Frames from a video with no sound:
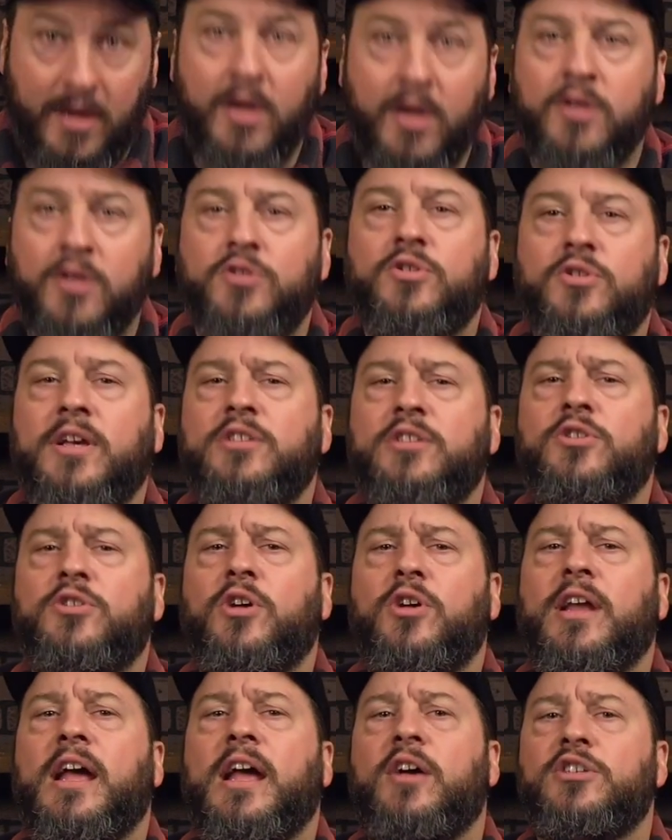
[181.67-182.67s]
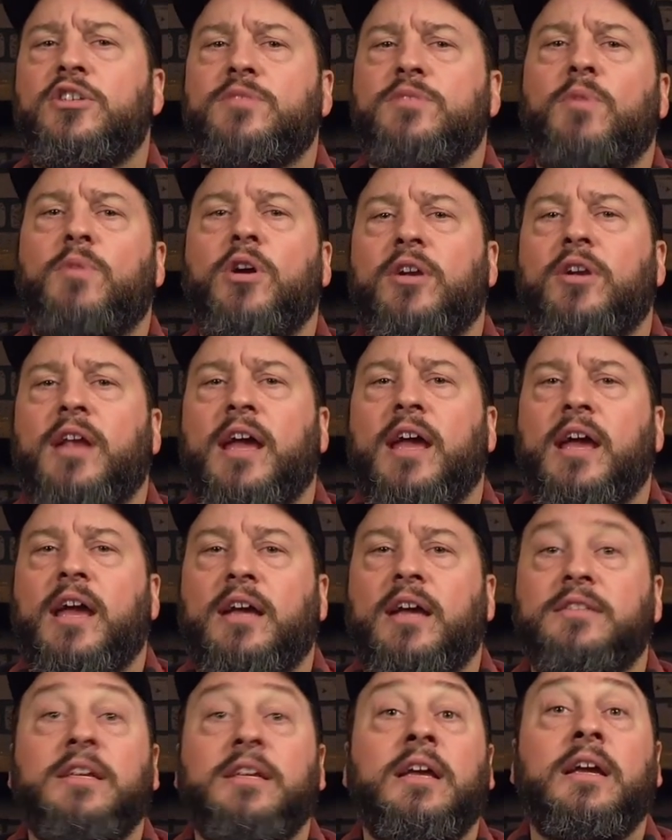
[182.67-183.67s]
So let's look at how smart
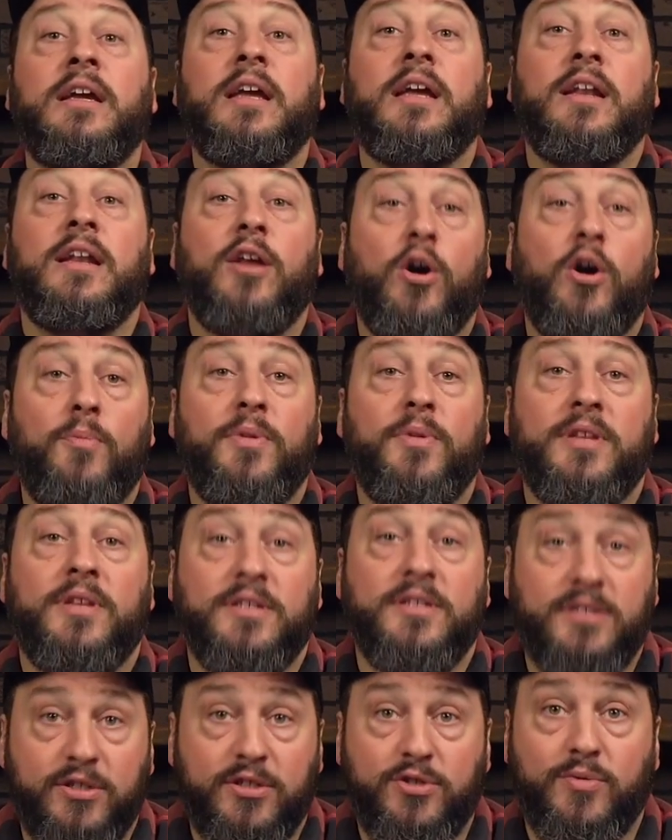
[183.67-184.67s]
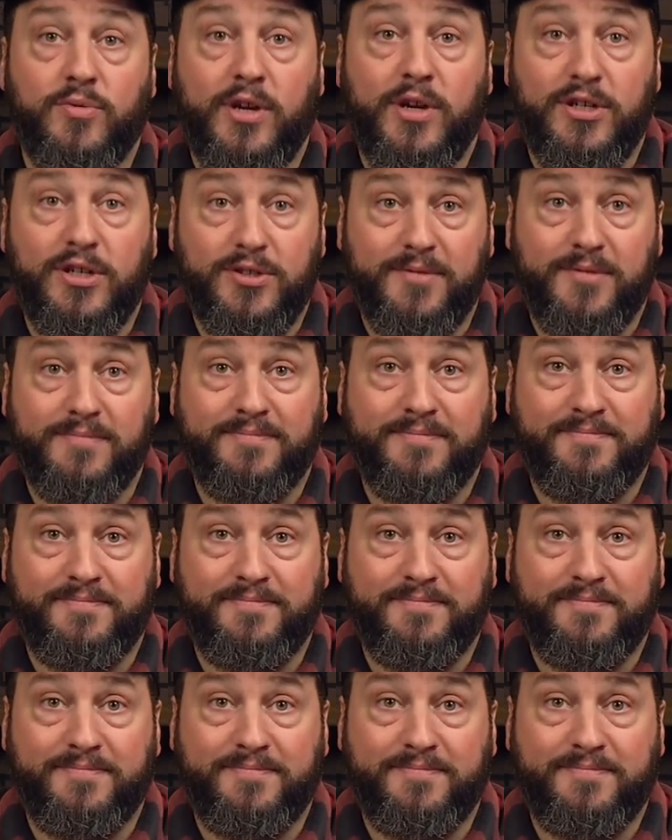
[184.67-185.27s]
tags can help in this situation.